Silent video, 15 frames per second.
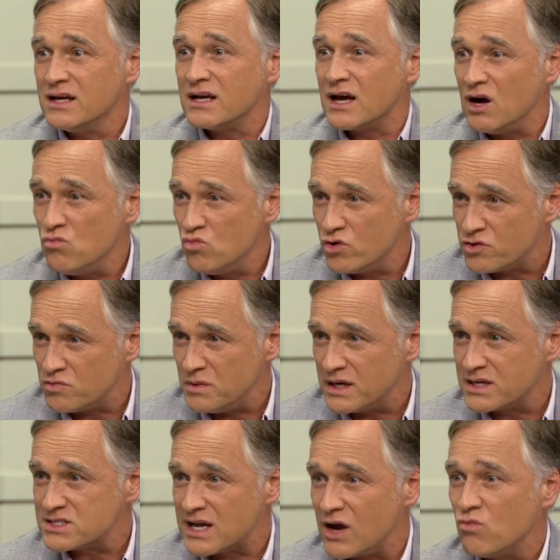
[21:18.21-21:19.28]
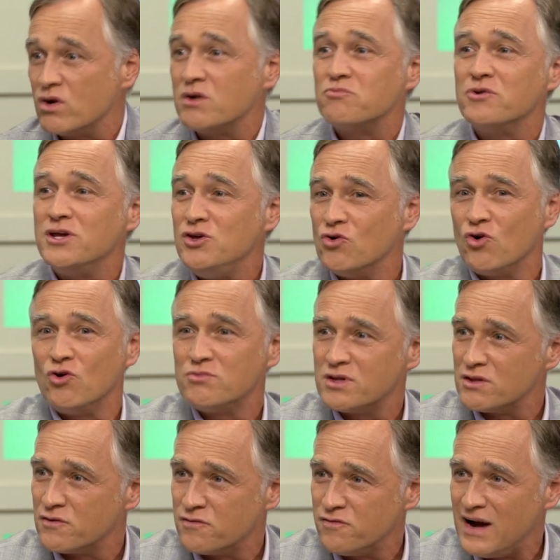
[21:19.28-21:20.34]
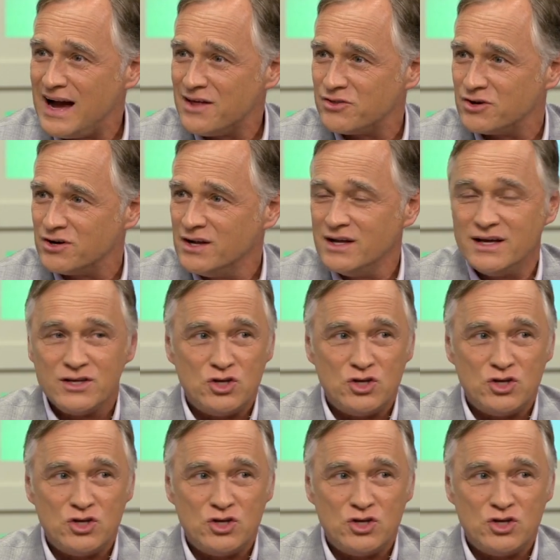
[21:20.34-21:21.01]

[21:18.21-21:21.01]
come with me, because I want to bring you home to the Father.